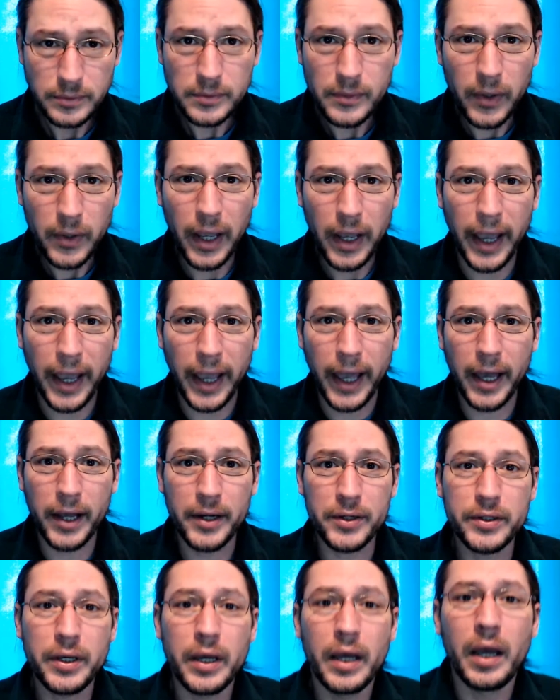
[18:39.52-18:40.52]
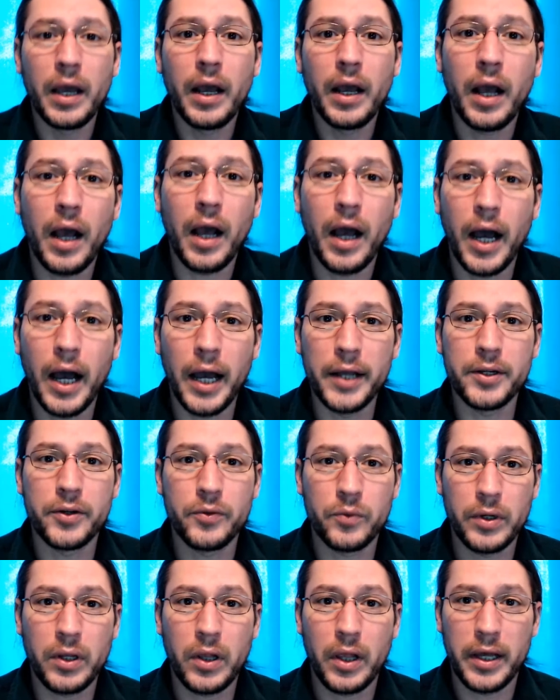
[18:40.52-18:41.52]
and I didn't
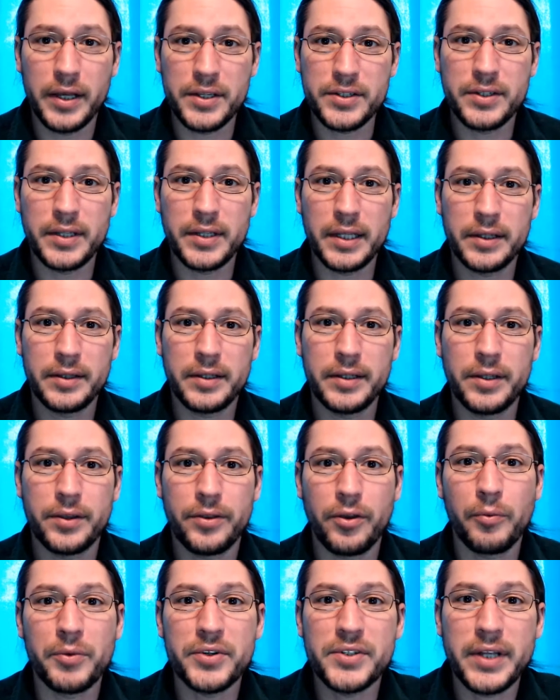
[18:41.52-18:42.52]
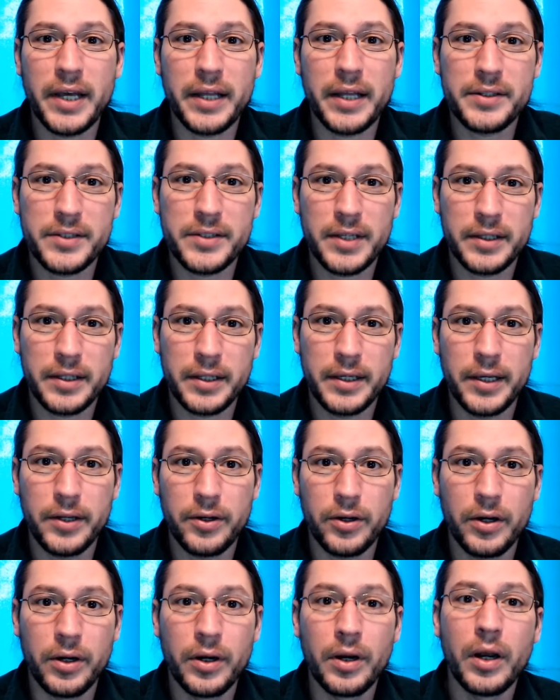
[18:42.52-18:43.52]
realize that the thermostat inside the
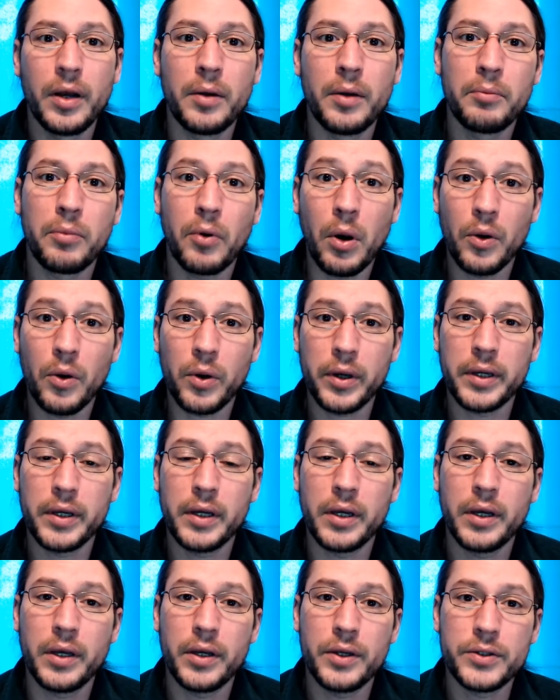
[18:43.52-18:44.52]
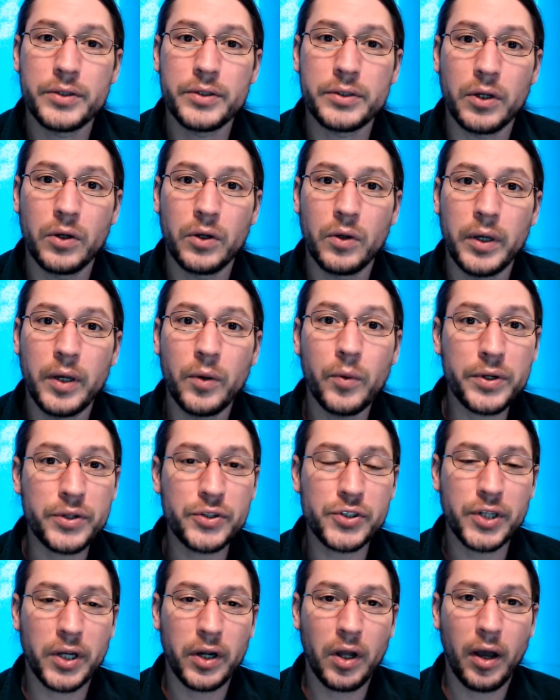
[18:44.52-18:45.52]
heater broke, so it wouldn't
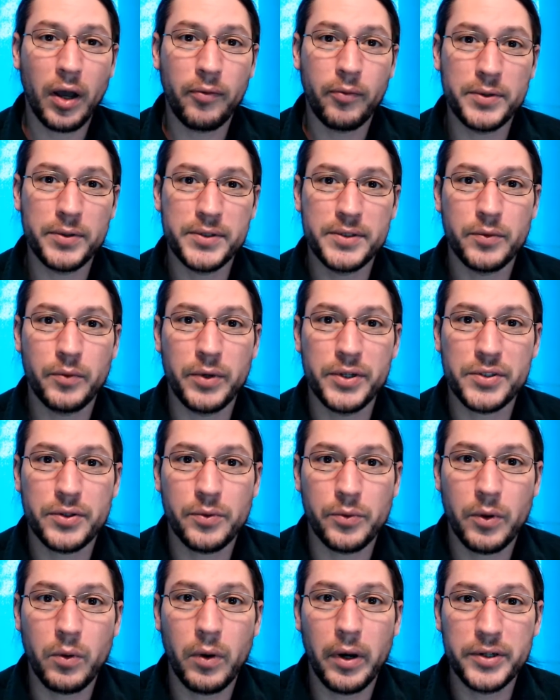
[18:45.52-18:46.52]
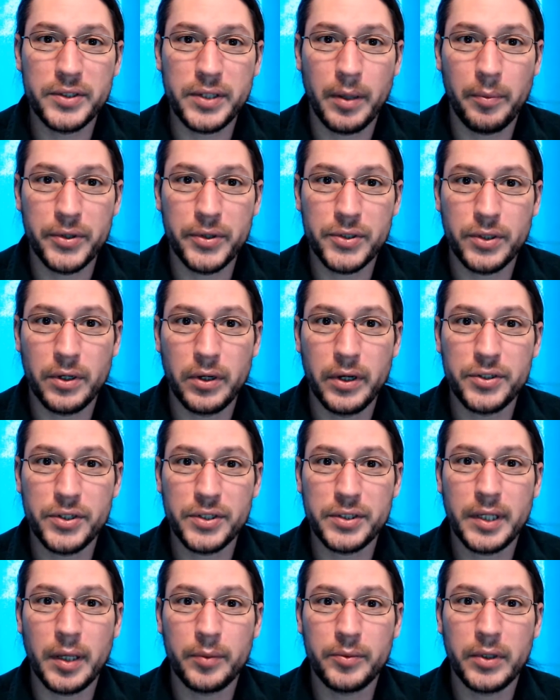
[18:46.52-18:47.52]
shut off once it reached the required temperature. It
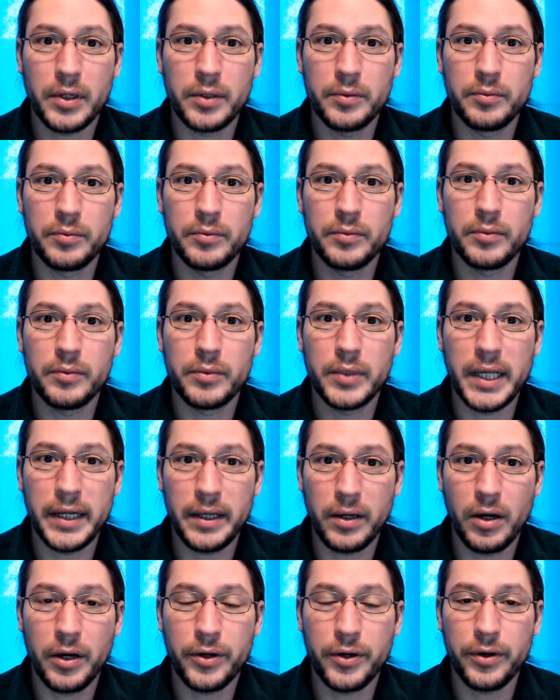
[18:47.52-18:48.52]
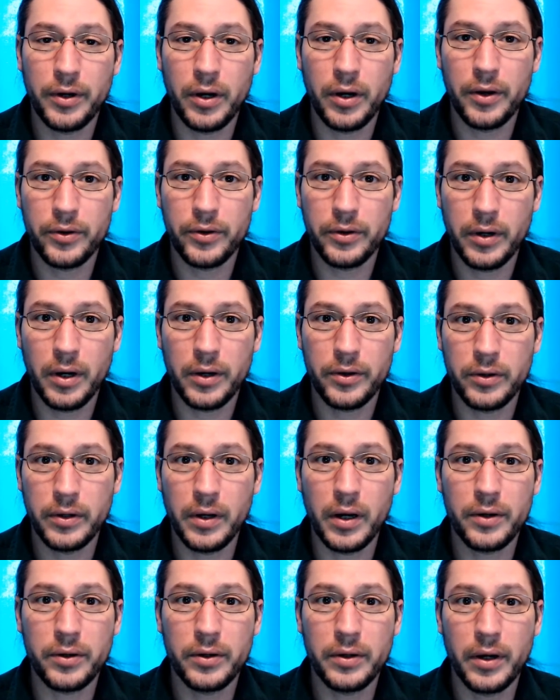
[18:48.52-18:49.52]
just kept on getting hotter and hotter and hotter and
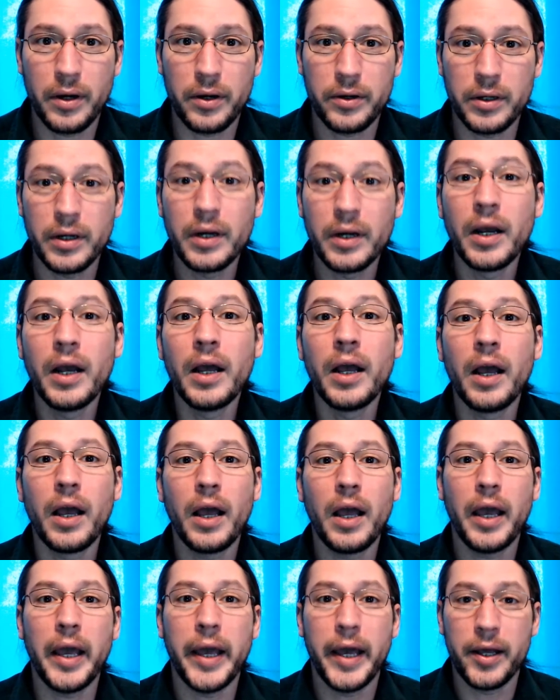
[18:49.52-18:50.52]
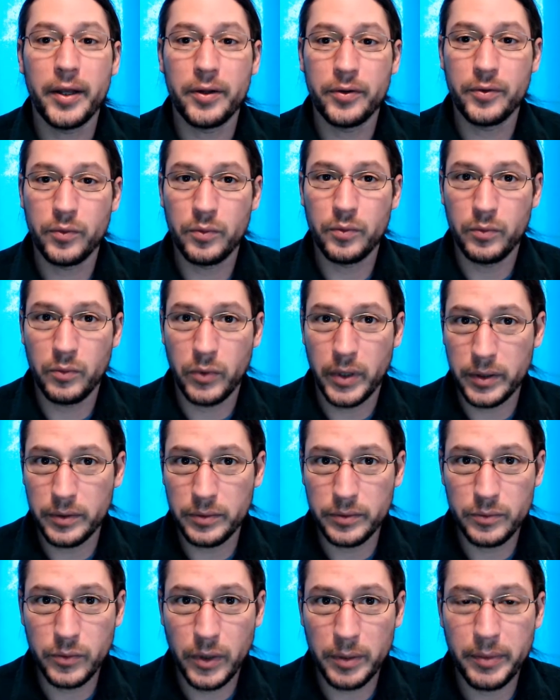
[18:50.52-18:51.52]
hotter and hotter, and
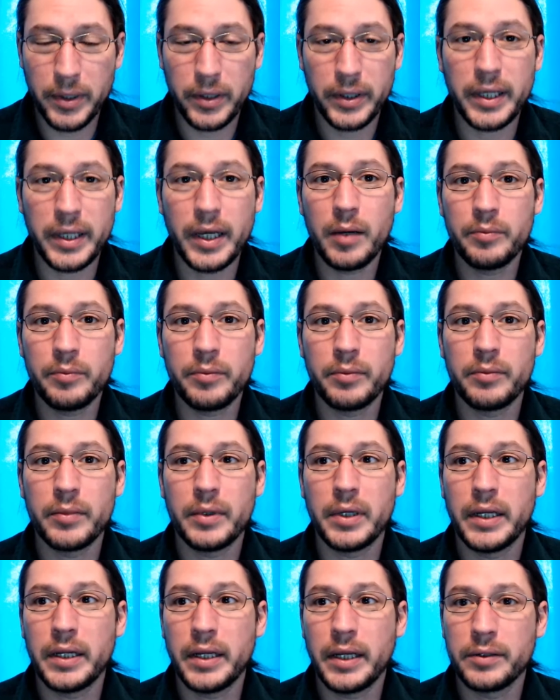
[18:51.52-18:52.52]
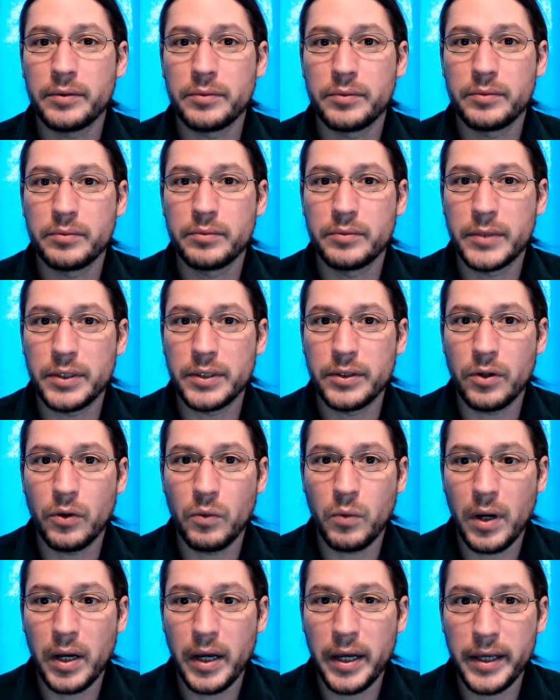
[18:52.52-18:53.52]
one went belly up, and I didn't know
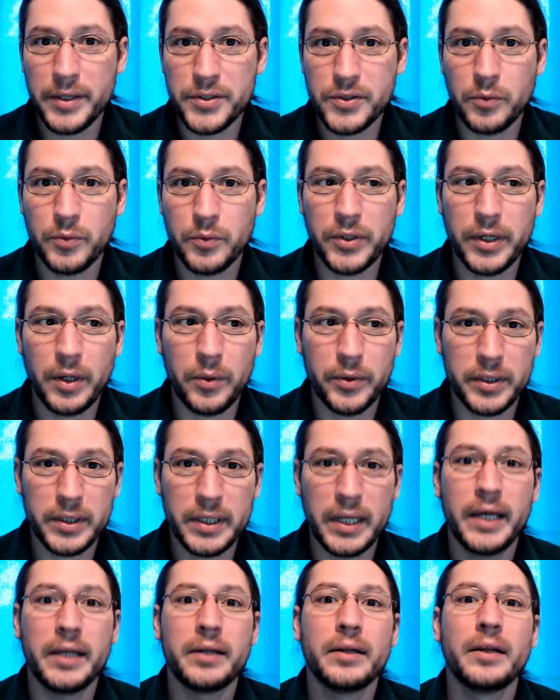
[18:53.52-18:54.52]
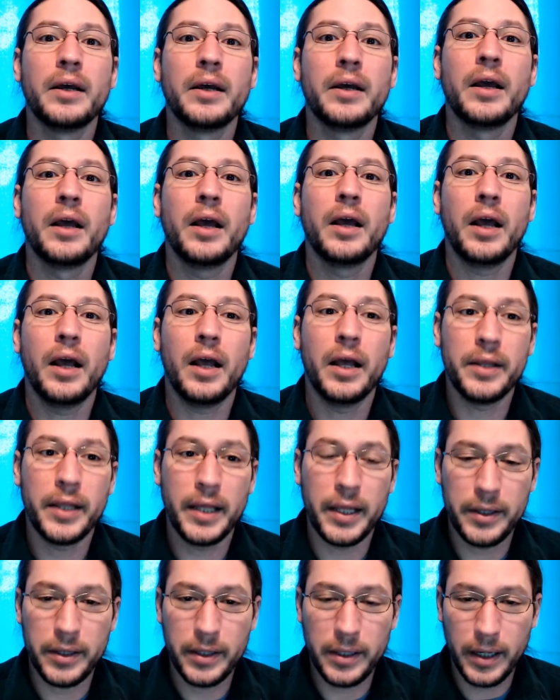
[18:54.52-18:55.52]
why. I scooped it out with a net, and
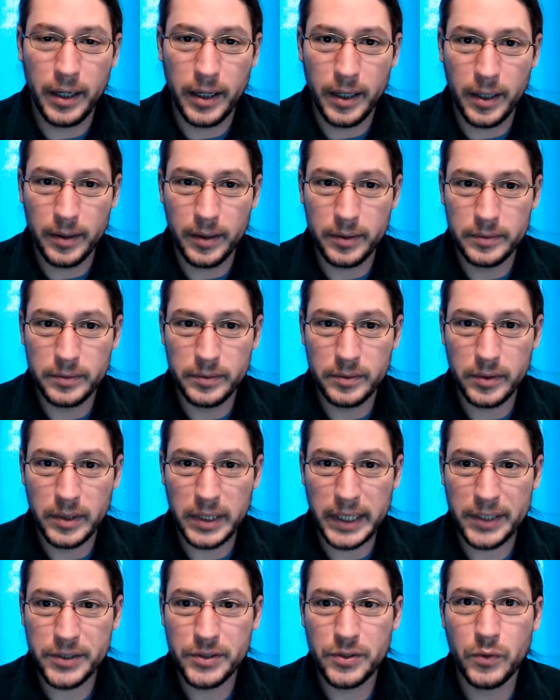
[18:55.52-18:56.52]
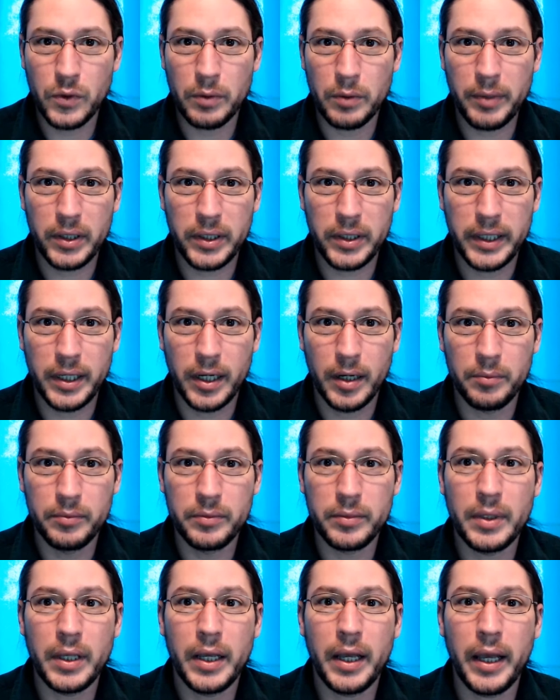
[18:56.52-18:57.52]
then the next two went belly up,
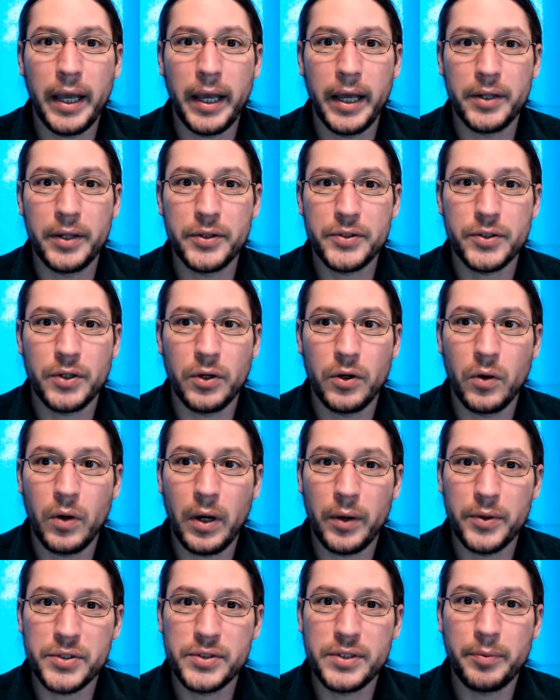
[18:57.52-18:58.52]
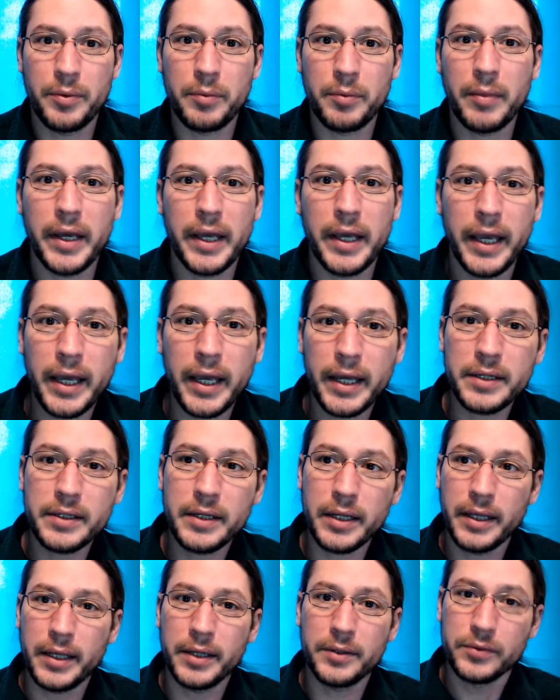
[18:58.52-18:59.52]
and so I was dipping my hand
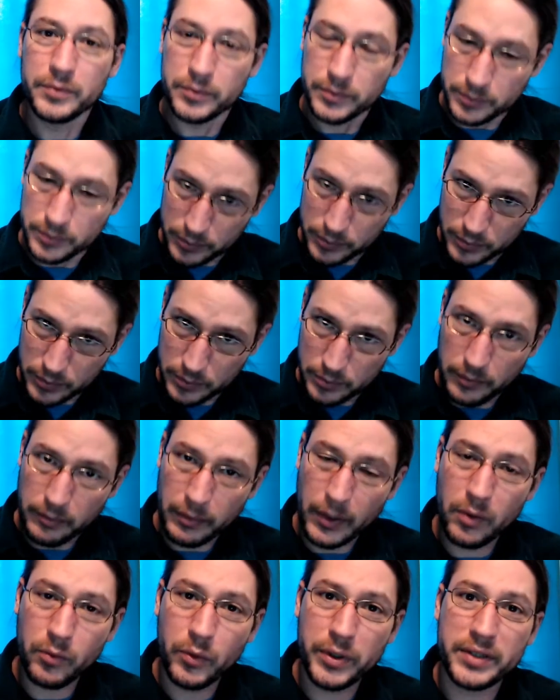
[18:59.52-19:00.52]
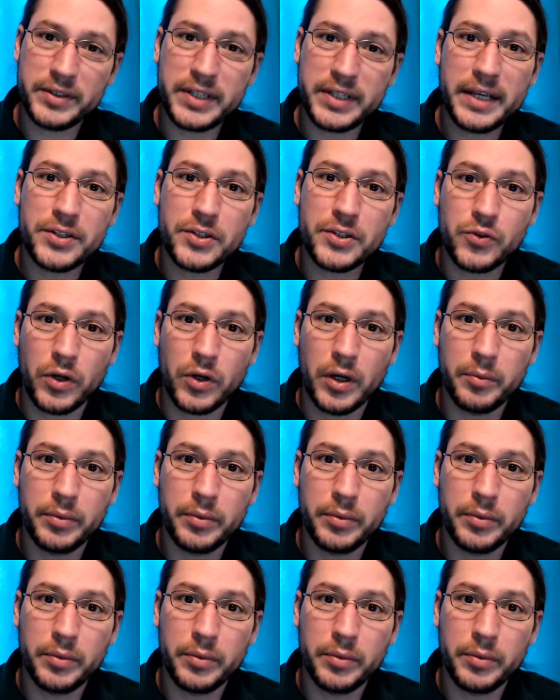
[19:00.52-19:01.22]
in with a test strip